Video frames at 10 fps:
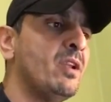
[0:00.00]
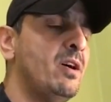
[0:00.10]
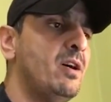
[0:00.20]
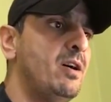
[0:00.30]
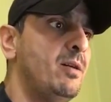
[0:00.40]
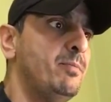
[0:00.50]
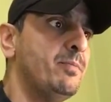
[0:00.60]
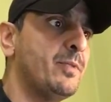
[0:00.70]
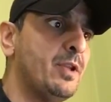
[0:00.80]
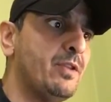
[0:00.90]

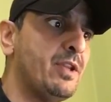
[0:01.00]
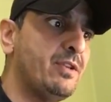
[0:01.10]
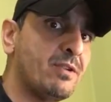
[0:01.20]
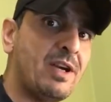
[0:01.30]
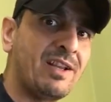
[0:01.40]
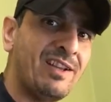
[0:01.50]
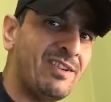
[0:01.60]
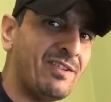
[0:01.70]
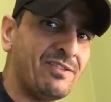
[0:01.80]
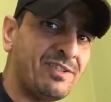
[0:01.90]
then you kind of get
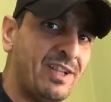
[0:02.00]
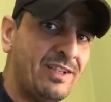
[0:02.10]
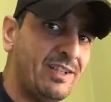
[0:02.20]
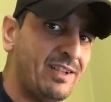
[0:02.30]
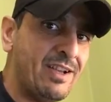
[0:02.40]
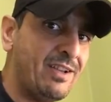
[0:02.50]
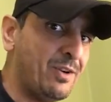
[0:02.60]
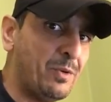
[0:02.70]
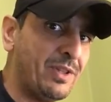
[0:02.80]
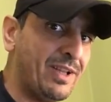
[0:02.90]
an understanding that, yeah, you
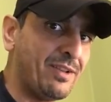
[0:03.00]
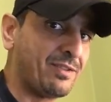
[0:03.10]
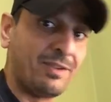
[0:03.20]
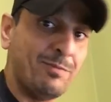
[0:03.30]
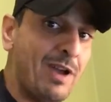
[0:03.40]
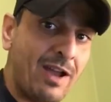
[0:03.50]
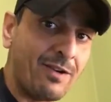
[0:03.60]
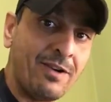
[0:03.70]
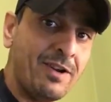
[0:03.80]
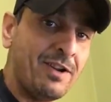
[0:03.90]
know what, that doesn't
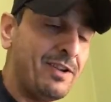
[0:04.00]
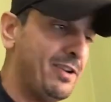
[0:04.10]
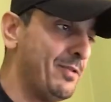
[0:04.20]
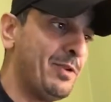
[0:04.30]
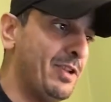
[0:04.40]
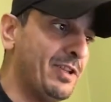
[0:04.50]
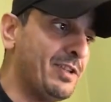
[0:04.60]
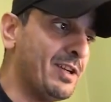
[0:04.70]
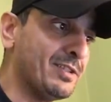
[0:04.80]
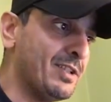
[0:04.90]
matter. It really
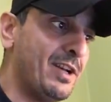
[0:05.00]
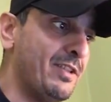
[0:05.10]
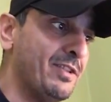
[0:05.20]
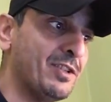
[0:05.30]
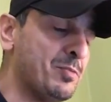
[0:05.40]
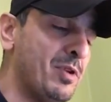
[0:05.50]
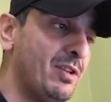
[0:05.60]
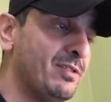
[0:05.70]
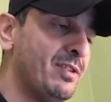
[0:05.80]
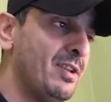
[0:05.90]
doesn't, not in this
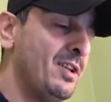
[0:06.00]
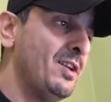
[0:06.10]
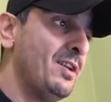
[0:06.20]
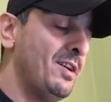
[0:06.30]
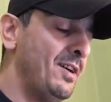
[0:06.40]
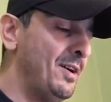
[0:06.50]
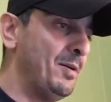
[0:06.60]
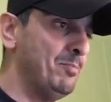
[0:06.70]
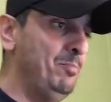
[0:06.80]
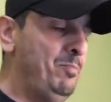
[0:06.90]
space. But